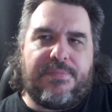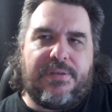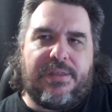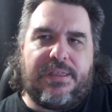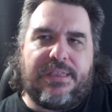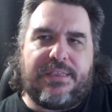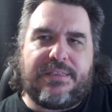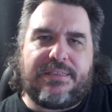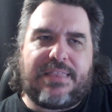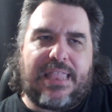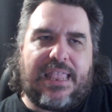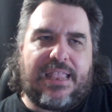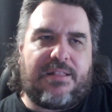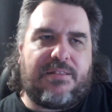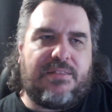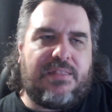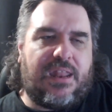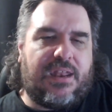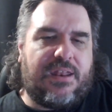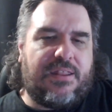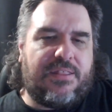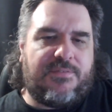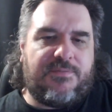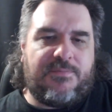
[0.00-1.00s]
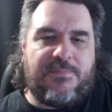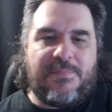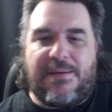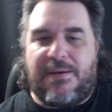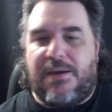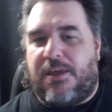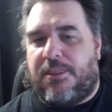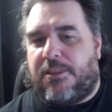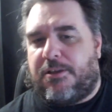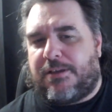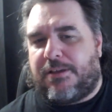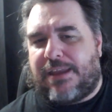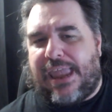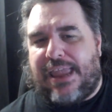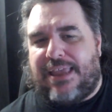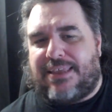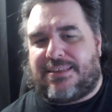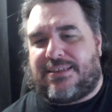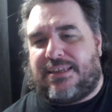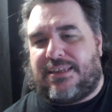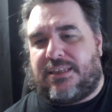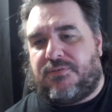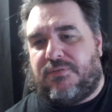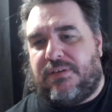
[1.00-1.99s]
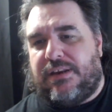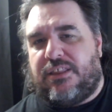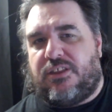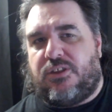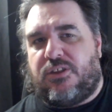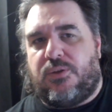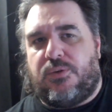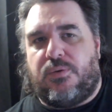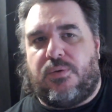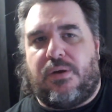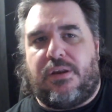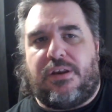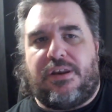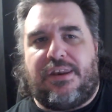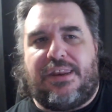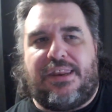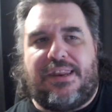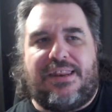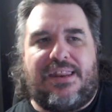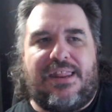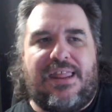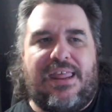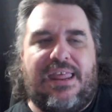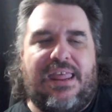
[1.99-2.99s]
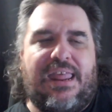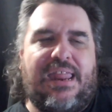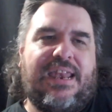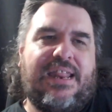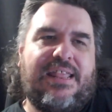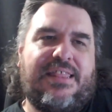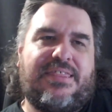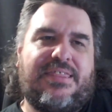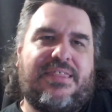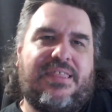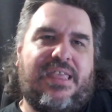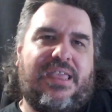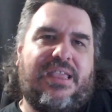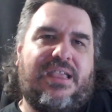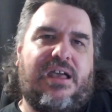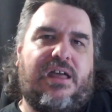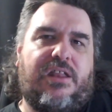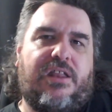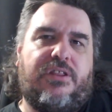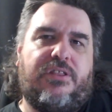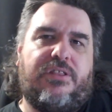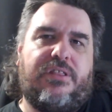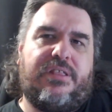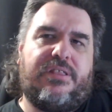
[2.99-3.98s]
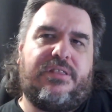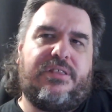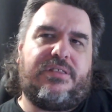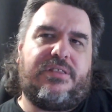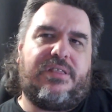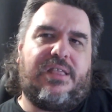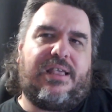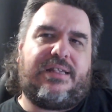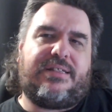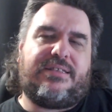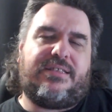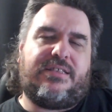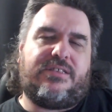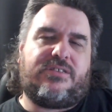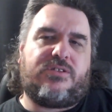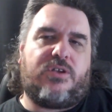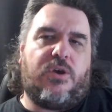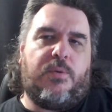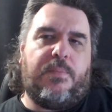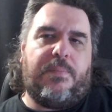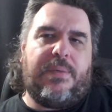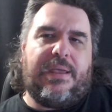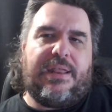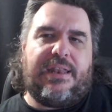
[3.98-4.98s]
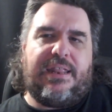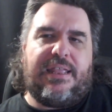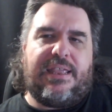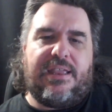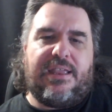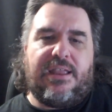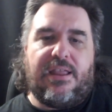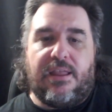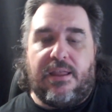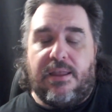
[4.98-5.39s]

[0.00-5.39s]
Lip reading: It's like none of the other cast get to really do anything other than like Cisco meeting